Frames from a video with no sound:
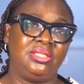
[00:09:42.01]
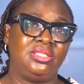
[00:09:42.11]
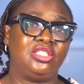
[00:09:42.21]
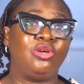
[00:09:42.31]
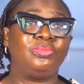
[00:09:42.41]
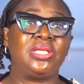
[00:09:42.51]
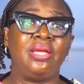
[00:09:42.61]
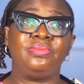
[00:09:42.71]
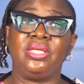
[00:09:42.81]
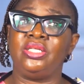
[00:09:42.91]

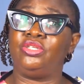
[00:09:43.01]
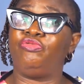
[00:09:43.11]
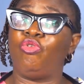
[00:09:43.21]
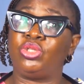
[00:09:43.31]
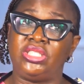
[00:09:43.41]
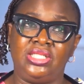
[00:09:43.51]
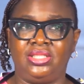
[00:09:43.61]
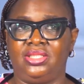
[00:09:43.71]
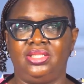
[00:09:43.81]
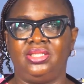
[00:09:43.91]
sometimes age 14.
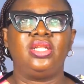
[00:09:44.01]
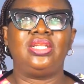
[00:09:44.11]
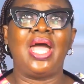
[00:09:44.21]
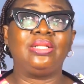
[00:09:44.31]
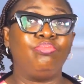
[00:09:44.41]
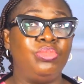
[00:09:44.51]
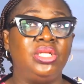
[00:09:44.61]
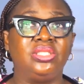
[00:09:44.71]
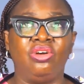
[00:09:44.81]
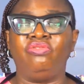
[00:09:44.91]
That
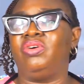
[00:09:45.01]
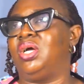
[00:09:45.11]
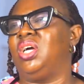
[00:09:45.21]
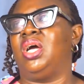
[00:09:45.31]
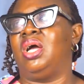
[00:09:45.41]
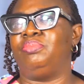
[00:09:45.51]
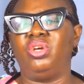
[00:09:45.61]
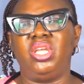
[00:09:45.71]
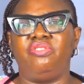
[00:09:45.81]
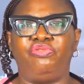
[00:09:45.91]
means I'm
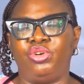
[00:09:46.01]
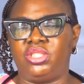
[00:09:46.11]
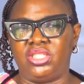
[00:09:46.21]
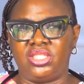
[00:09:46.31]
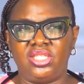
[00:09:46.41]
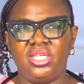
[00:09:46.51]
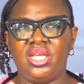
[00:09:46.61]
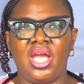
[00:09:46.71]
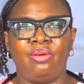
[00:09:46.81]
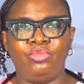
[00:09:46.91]
not yet 40.
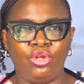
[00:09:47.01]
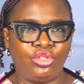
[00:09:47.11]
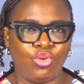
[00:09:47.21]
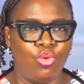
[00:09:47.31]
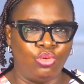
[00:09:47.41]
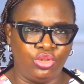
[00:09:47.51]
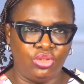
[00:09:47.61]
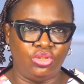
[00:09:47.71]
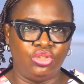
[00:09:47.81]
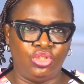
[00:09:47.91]
I'm not old.
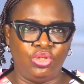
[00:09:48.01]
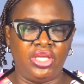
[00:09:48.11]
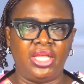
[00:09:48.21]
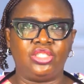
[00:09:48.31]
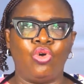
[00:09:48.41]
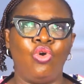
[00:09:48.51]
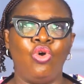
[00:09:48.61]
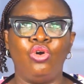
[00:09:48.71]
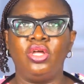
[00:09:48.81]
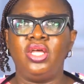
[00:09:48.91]
Do you get?
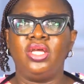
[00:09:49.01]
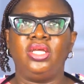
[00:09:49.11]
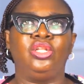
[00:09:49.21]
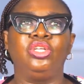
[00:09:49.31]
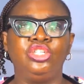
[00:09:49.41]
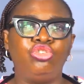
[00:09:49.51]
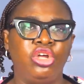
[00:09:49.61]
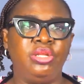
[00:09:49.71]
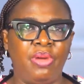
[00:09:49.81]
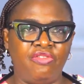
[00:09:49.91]
Or it doesn't
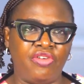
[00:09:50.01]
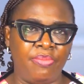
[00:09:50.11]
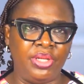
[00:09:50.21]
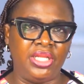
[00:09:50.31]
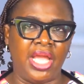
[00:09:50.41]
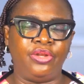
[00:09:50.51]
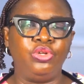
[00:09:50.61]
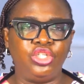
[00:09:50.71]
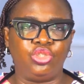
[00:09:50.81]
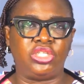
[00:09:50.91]
run in my family, I don't
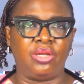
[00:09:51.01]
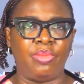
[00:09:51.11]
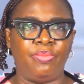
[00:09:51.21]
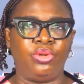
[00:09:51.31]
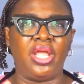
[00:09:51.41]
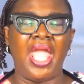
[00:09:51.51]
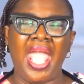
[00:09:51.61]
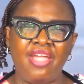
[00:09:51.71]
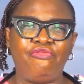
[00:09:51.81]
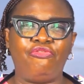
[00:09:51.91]
need to check my blood.
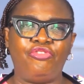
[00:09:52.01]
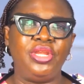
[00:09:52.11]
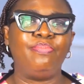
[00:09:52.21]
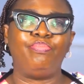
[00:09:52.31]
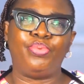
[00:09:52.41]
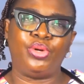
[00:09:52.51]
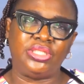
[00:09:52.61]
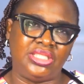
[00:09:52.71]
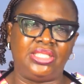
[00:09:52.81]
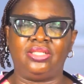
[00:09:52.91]

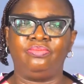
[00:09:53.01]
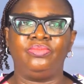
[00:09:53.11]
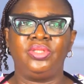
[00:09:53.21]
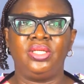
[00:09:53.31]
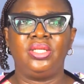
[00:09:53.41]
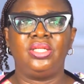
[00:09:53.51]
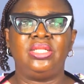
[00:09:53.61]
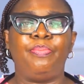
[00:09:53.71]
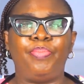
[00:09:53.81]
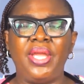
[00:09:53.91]
Everybody,
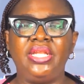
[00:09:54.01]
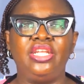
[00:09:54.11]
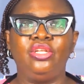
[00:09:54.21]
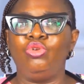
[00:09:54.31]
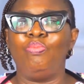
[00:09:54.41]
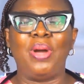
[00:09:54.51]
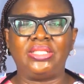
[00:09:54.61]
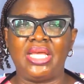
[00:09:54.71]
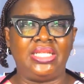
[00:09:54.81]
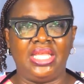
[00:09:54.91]
depending, no
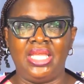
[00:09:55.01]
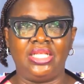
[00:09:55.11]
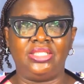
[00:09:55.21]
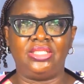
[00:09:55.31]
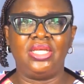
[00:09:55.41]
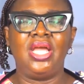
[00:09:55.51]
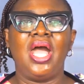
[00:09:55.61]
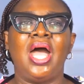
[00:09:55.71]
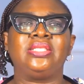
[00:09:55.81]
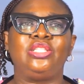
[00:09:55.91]
matter the age,
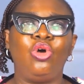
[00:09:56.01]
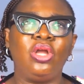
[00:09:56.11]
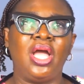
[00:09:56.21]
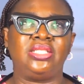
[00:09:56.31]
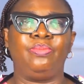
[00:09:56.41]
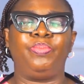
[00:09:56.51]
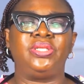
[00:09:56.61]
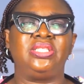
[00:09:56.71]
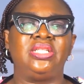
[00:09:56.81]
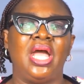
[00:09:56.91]
as long as the
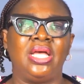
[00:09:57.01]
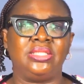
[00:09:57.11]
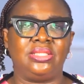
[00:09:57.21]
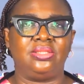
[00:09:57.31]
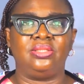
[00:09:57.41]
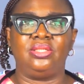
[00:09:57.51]
person has